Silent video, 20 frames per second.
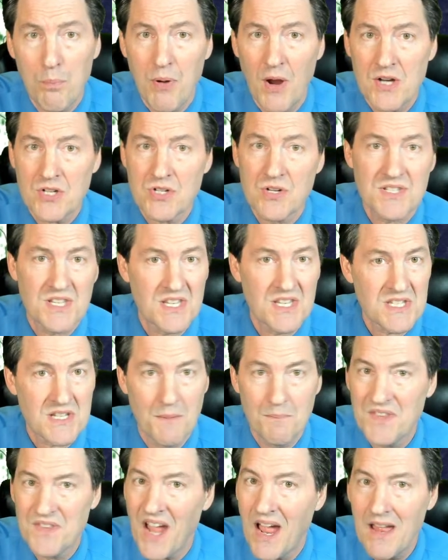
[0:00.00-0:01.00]
pressure
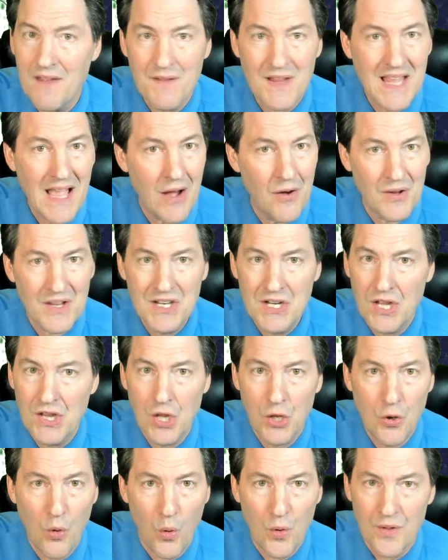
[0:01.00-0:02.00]
system diving out into
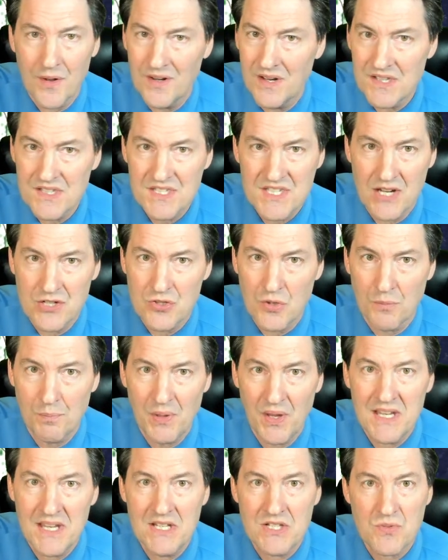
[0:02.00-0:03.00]
the northern and central
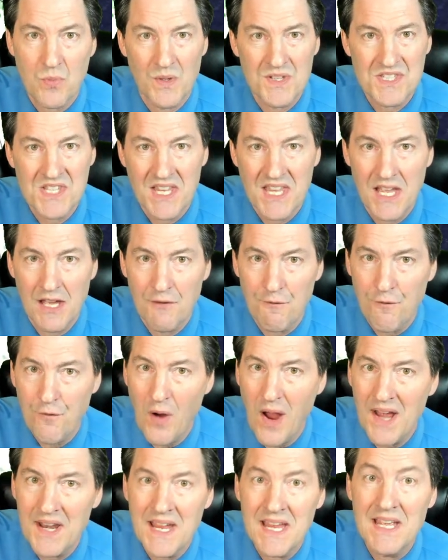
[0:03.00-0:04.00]
plains once again
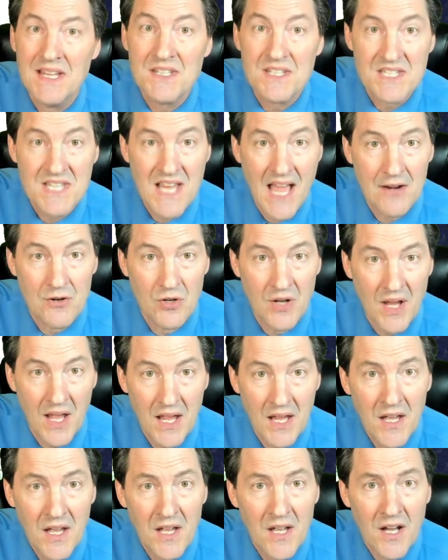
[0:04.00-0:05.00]
Friday and
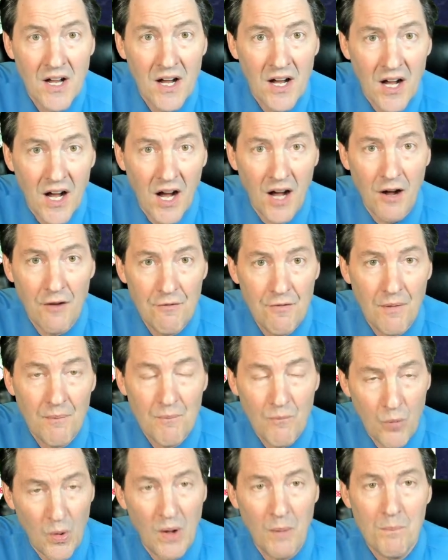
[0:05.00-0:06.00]
Saturday of,
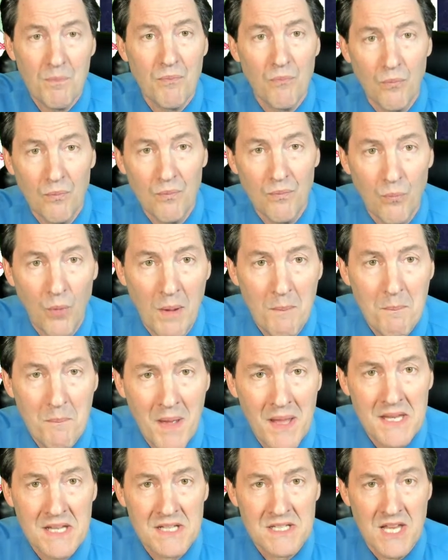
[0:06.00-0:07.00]
well, what
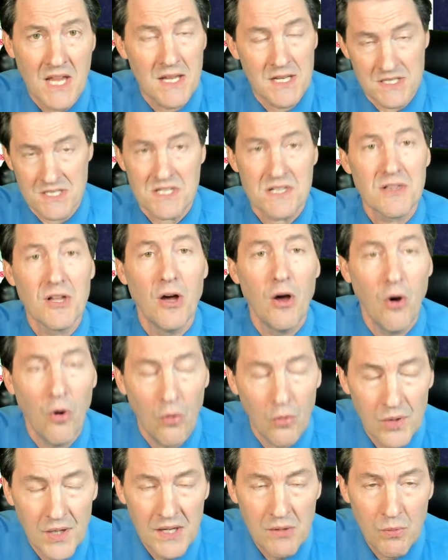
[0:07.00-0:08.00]
many say is the
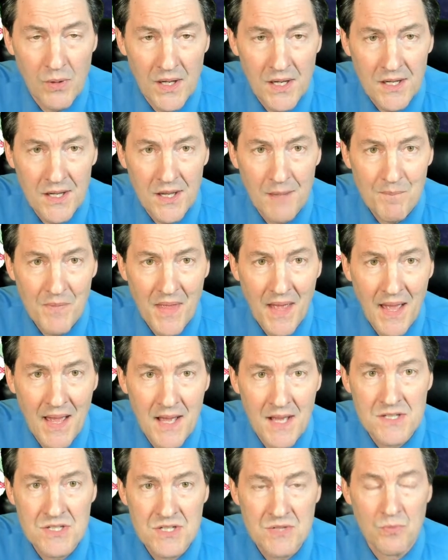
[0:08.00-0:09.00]
Holy Week,
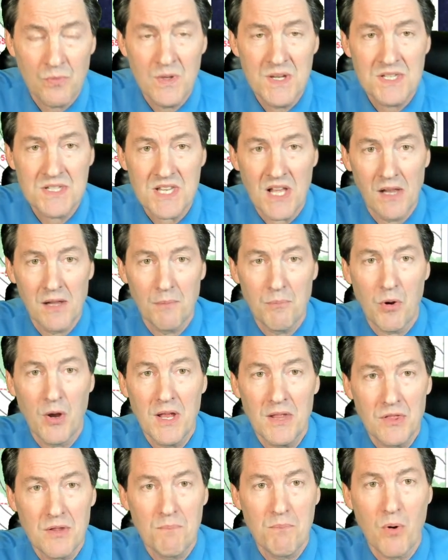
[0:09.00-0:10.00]
as we
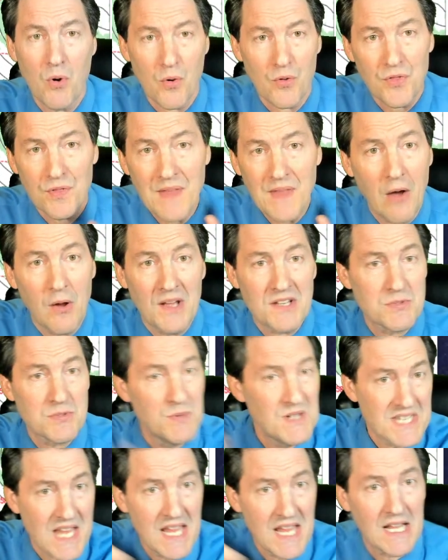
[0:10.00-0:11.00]
celebrate the birth. Now, as
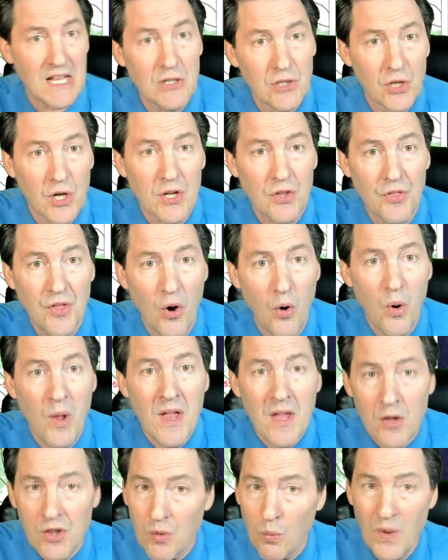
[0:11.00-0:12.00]
we take a look, though,
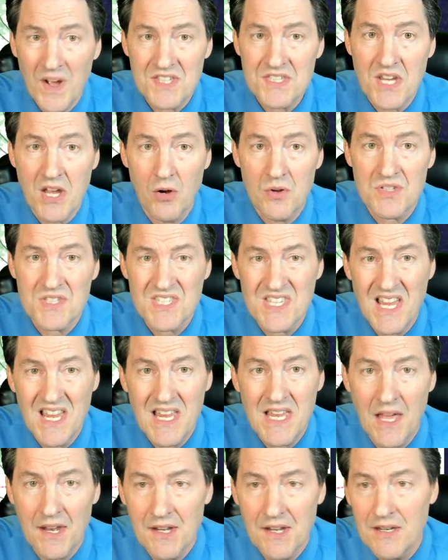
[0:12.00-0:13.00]
the West Coast
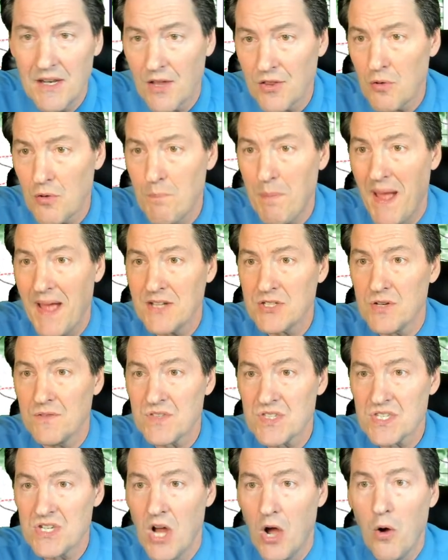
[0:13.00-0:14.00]
seeing yet another batch
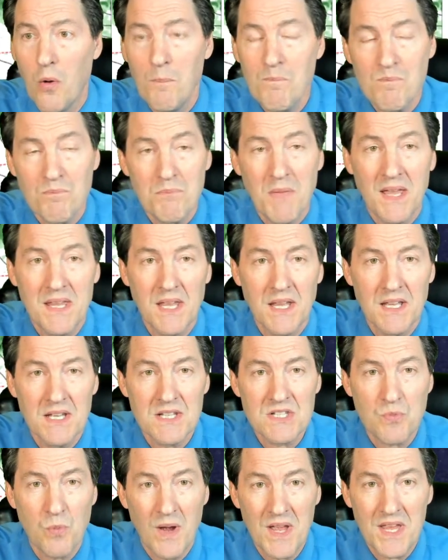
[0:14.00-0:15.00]
of snow making
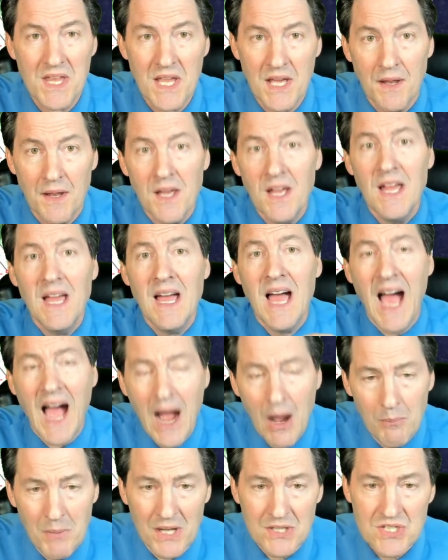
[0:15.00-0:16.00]
its way in.
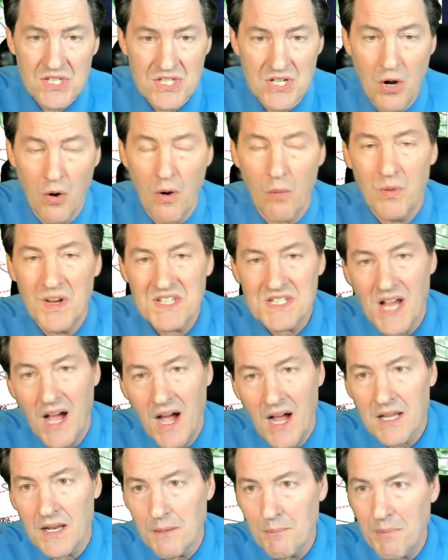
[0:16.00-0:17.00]
How much snow are we
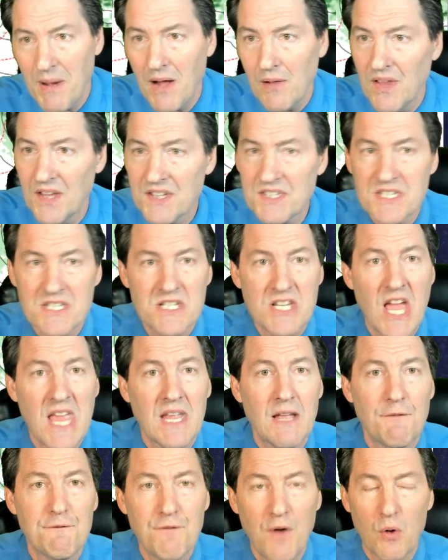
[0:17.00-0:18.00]
talking about? Let's
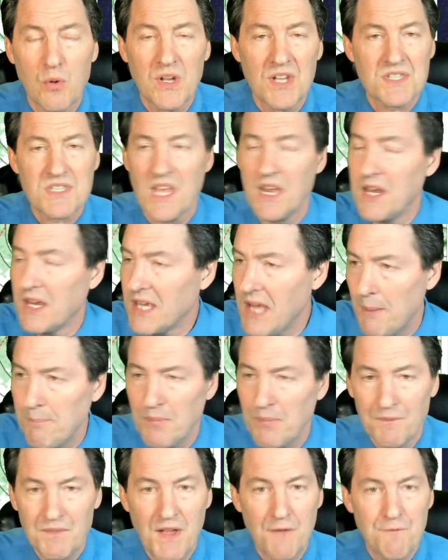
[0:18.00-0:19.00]
take a focus at a
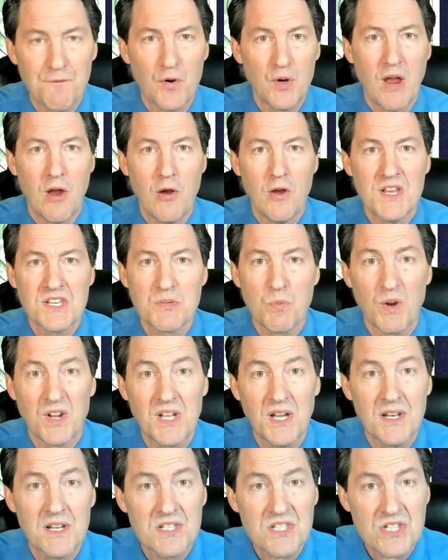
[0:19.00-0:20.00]
couple of different areas. We're
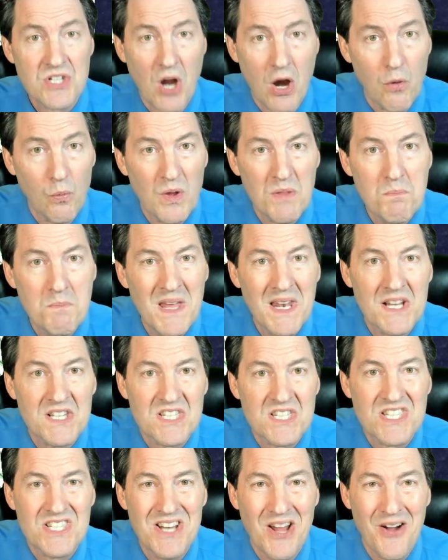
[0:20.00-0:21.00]
going to start with
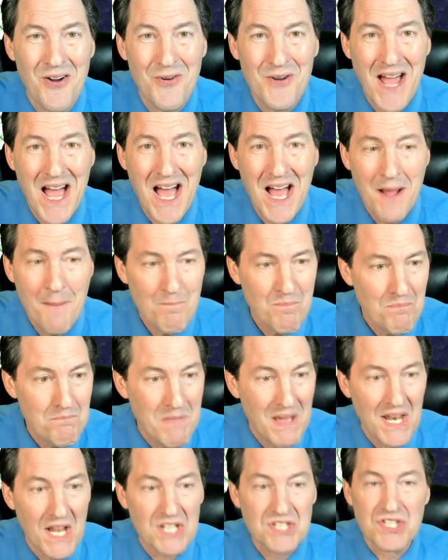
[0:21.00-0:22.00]
Minnesota.
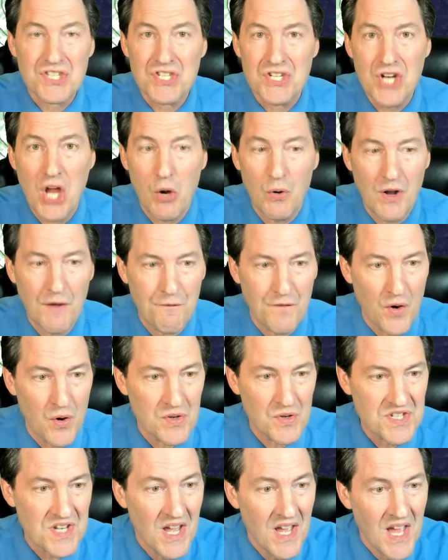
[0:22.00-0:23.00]
Minnesota
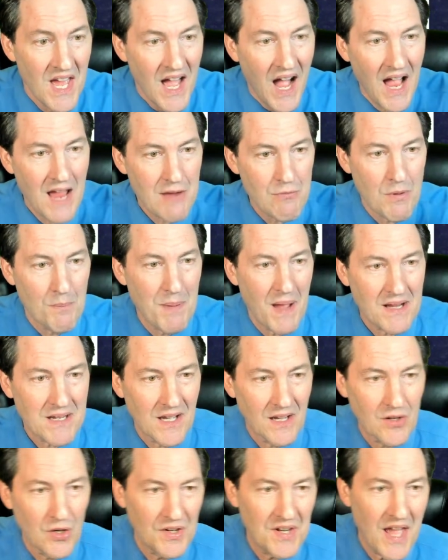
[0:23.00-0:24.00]
first. Hi,
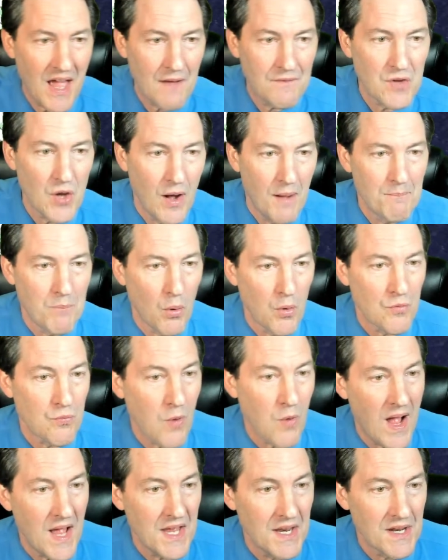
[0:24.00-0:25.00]
Rebecca. Good to have you on board.
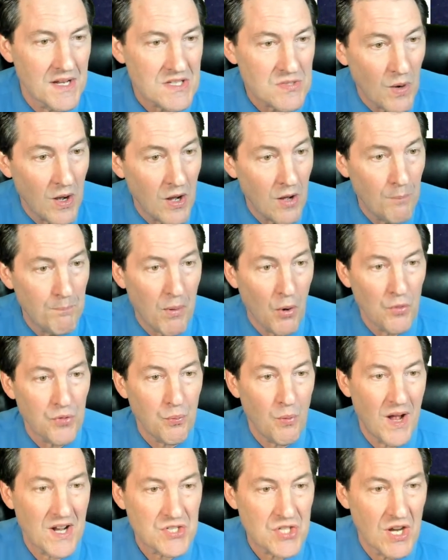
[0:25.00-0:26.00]
Ryan as well,
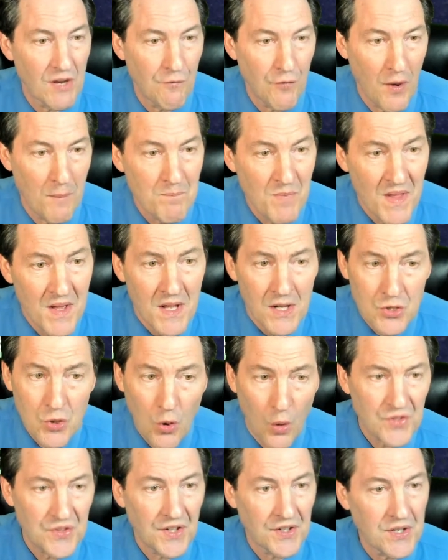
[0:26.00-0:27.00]
both watching from
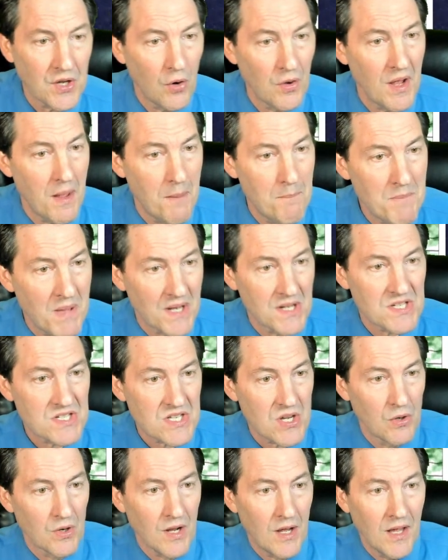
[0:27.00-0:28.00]
North Dakota and
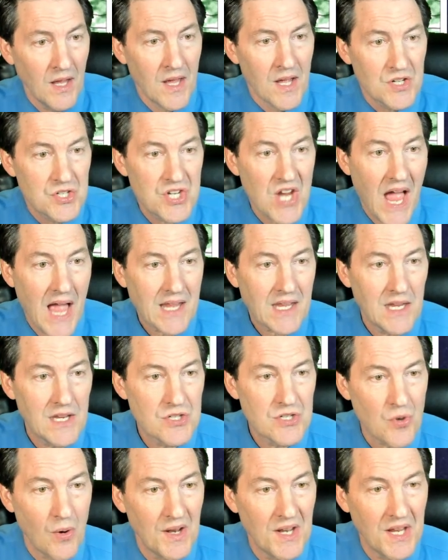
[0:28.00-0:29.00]
Minnesota.
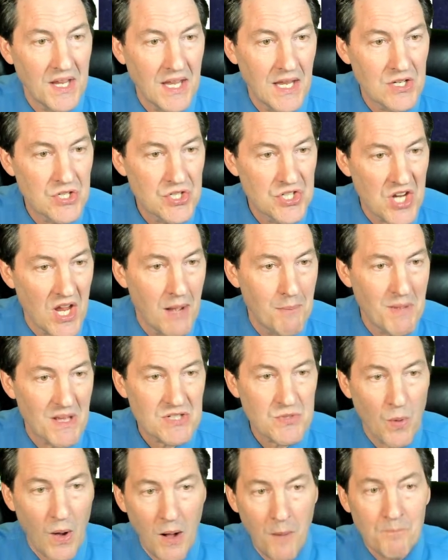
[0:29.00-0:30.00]
Jackie joining in. Jim
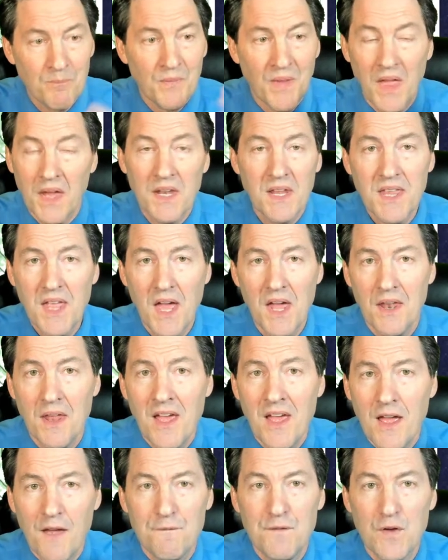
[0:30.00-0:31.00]
as well. And again,
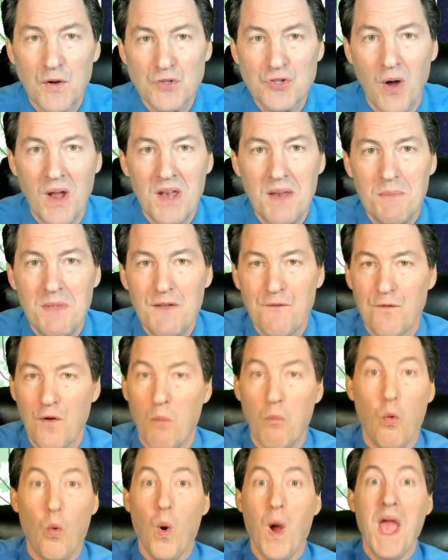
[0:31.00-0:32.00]
if you're joining me
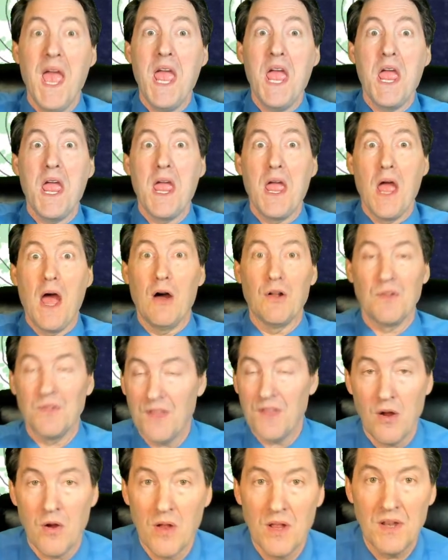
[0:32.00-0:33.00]
from way out
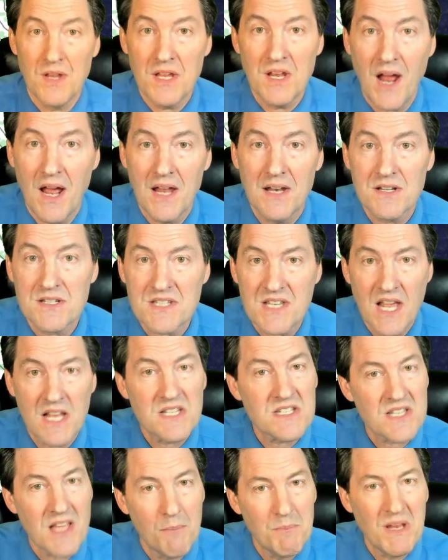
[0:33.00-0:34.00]
there in the United
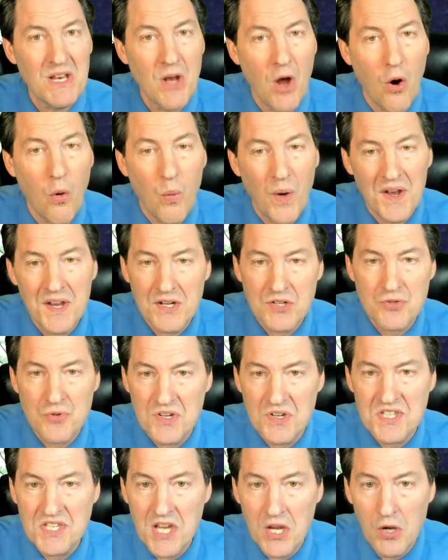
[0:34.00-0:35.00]
States, let me know what
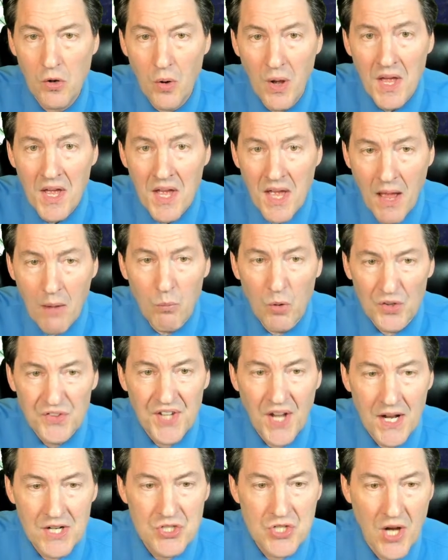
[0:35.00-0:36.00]
interests you and we'll
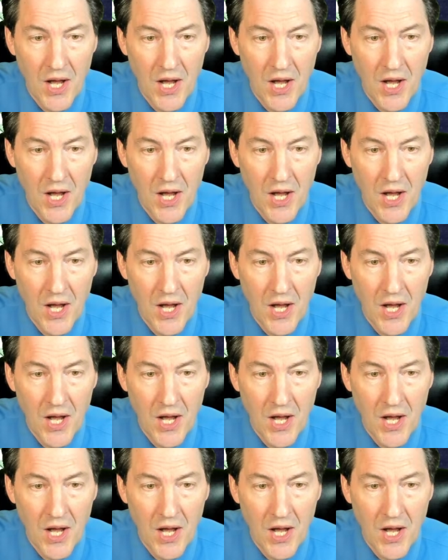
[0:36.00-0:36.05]
touch